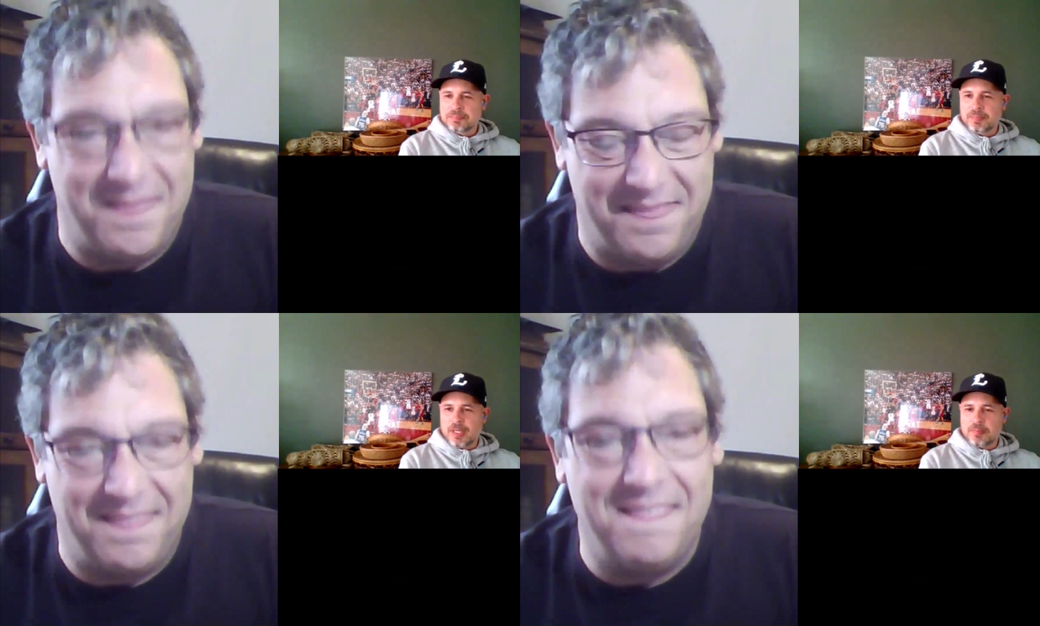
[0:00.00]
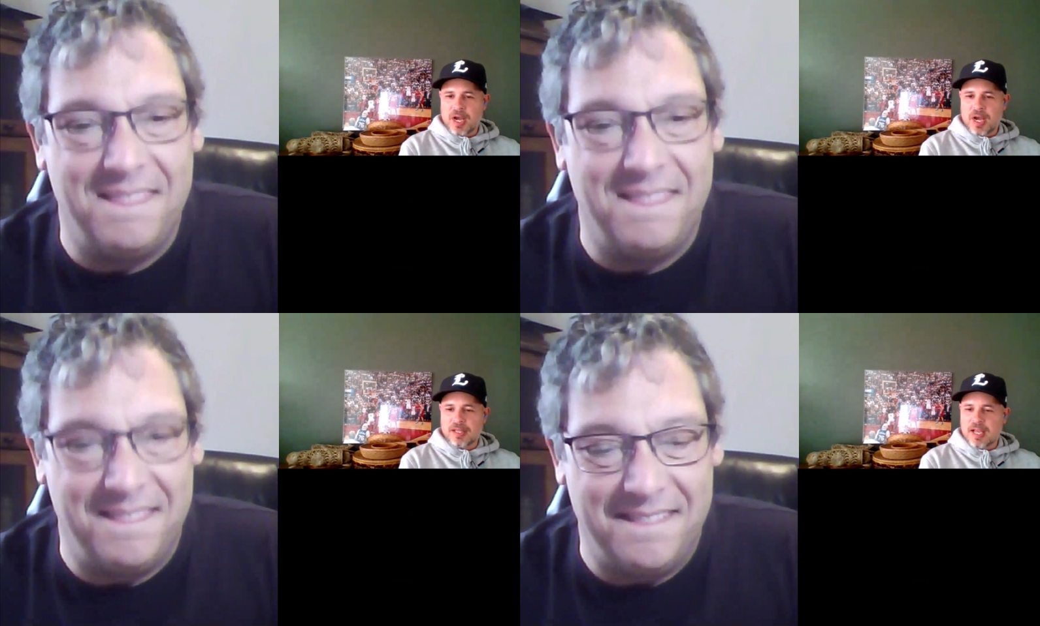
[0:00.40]
Speaker 1: In
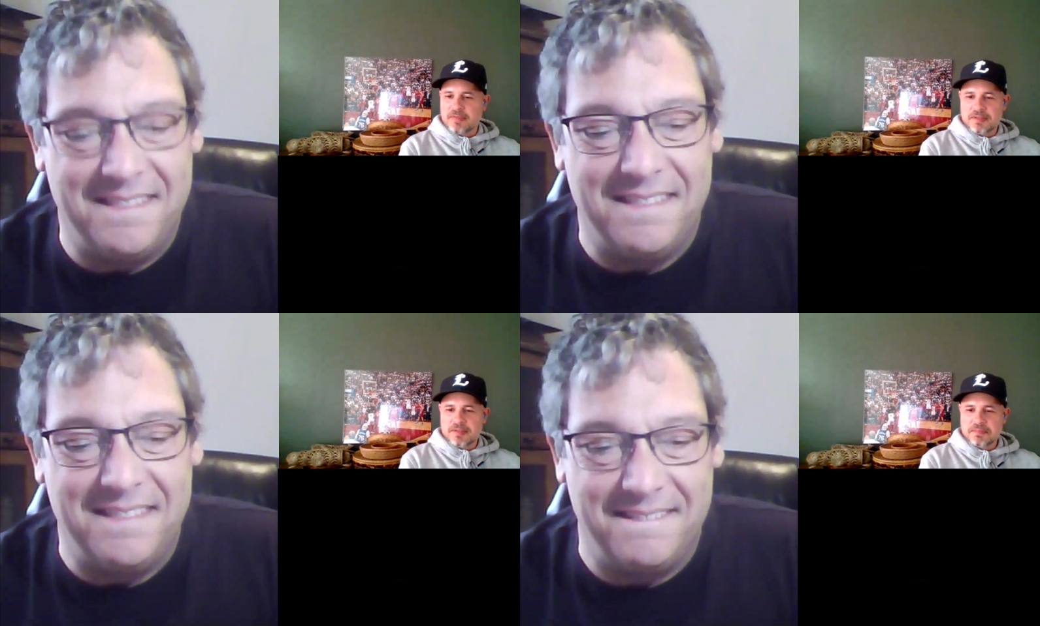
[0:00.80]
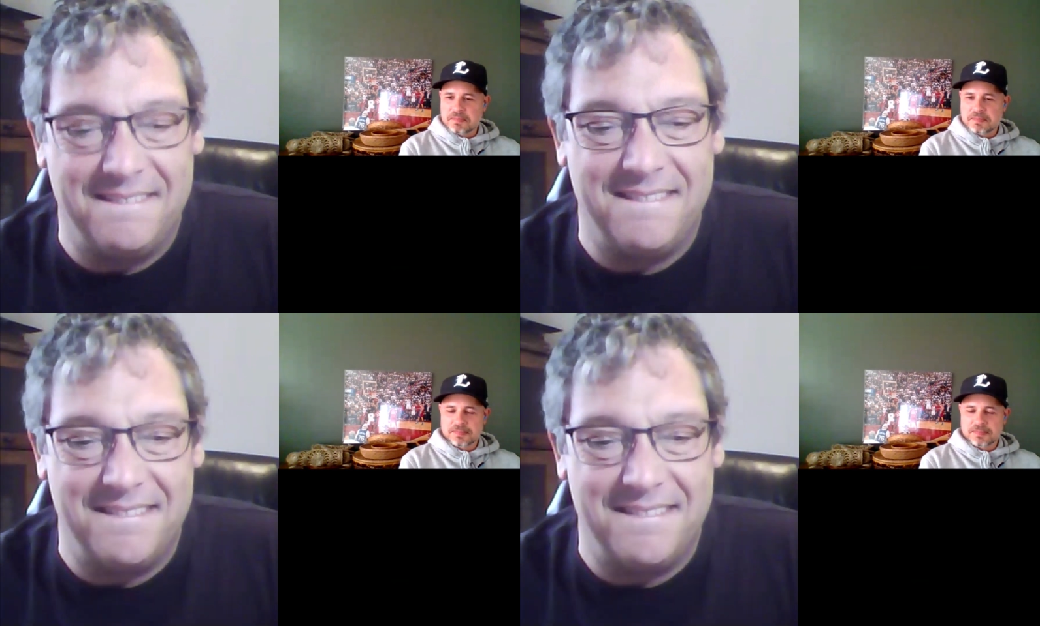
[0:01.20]
bed by 11.
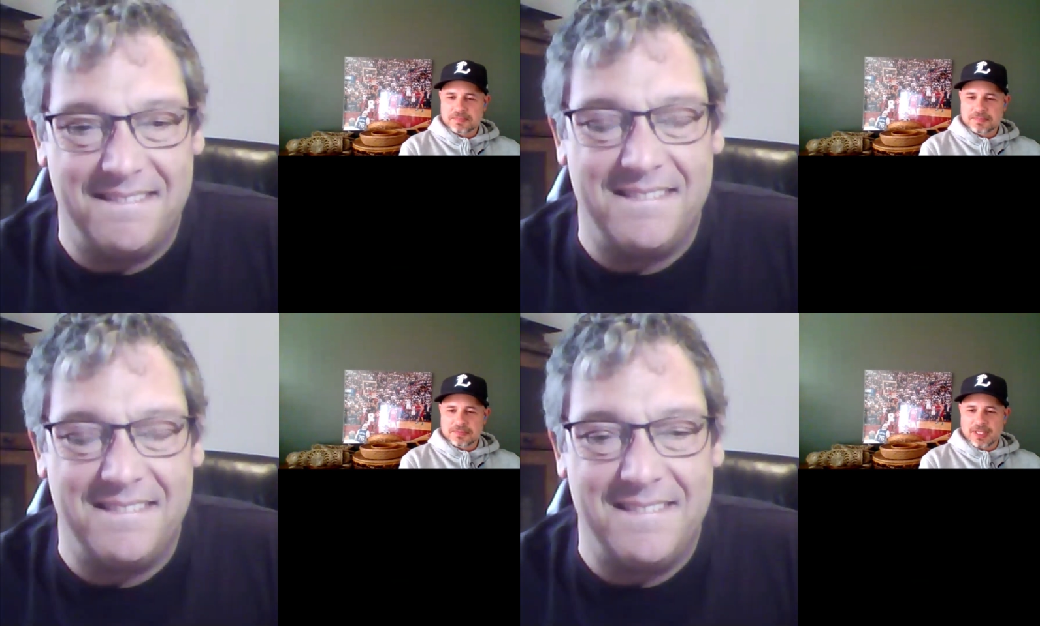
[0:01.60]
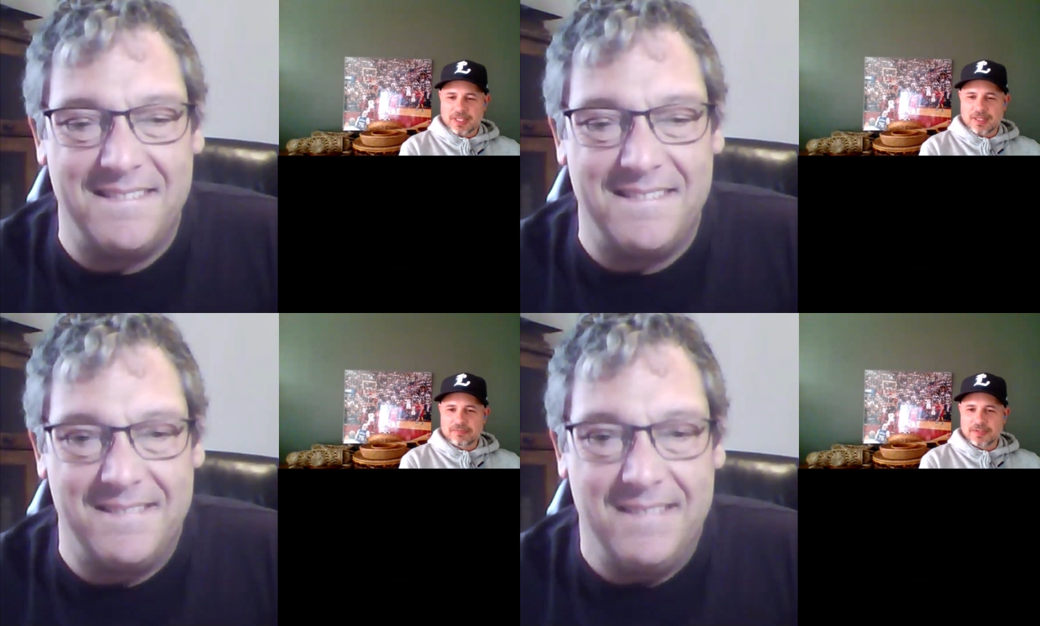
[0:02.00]

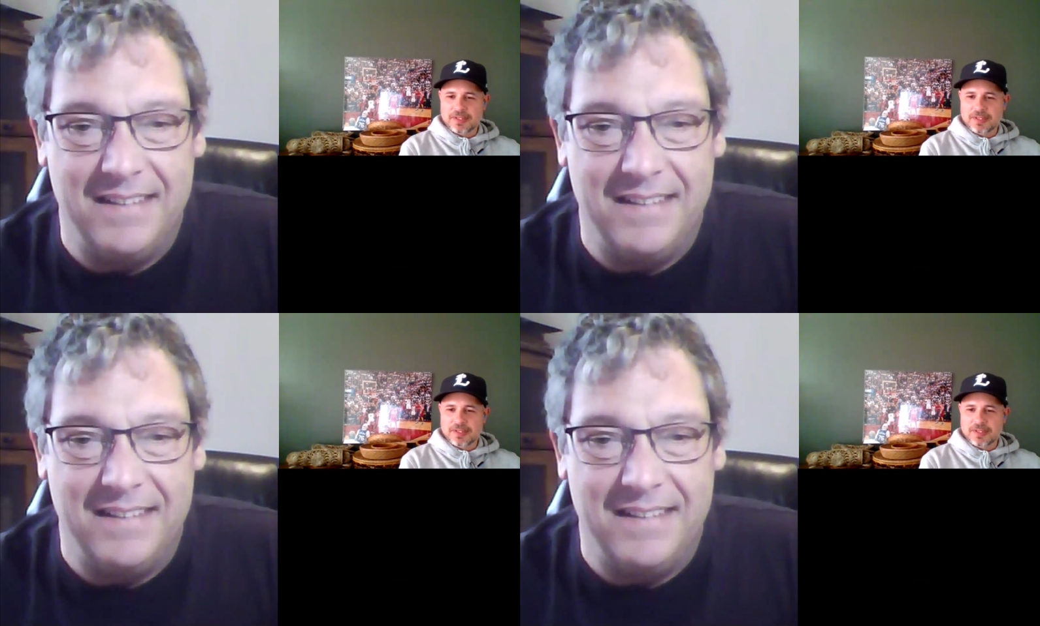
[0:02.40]
Wake up